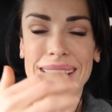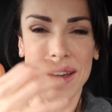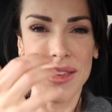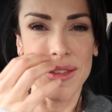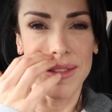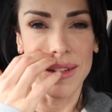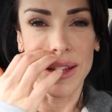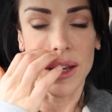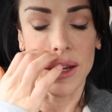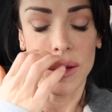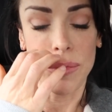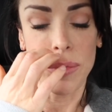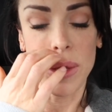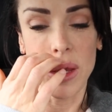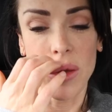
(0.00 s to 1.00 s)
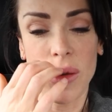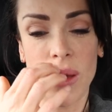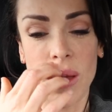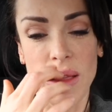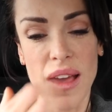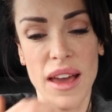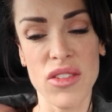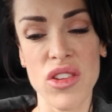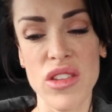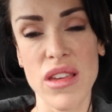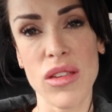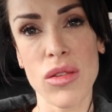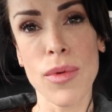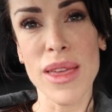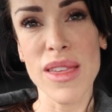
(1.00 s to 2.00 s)
I actually feel like I could puke because I actually
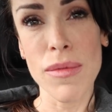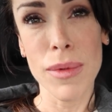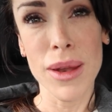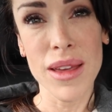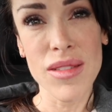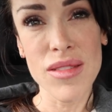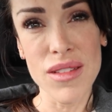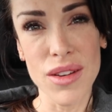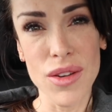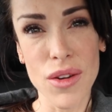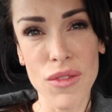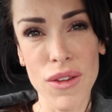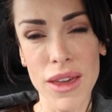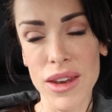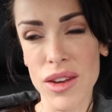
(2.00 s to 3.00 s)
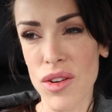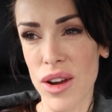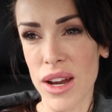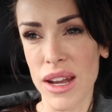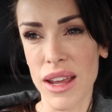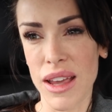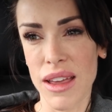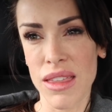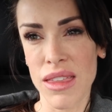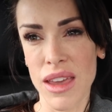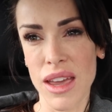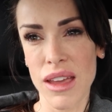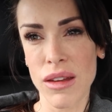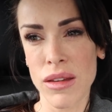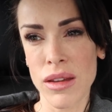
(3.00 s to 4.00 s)
did 20 minutes of HIIT training at
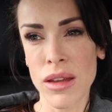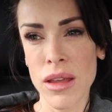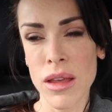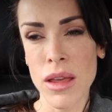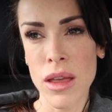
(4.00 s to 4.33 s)
the end.